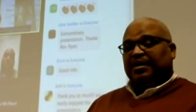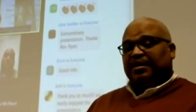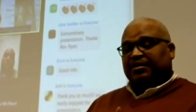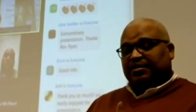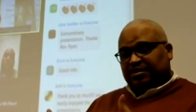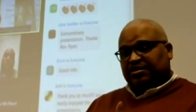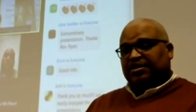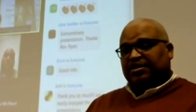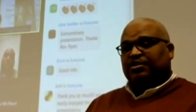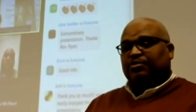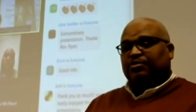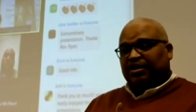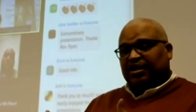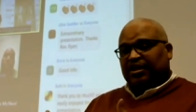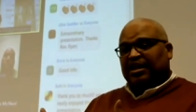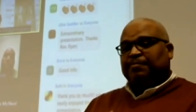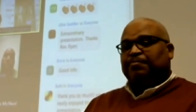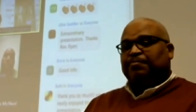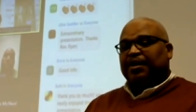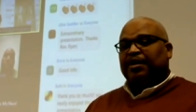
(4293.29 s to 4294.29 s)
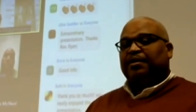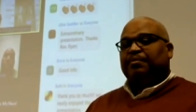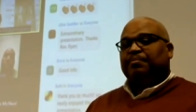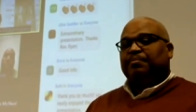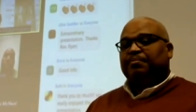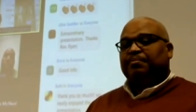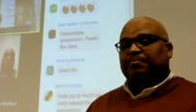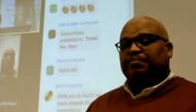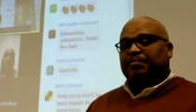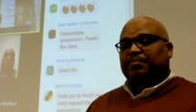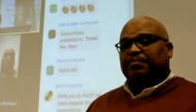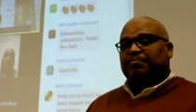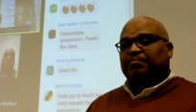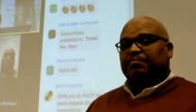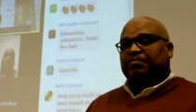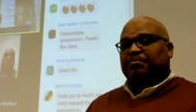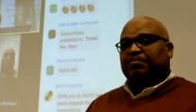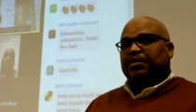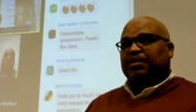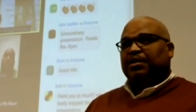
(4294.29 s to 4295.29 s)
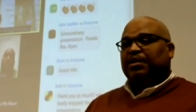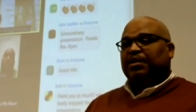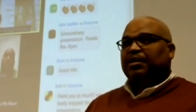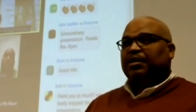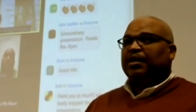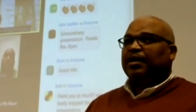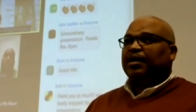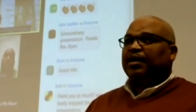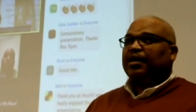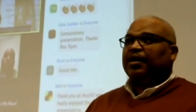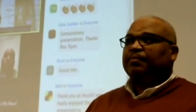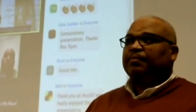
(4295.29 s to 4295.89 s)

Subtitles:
and to still keep up the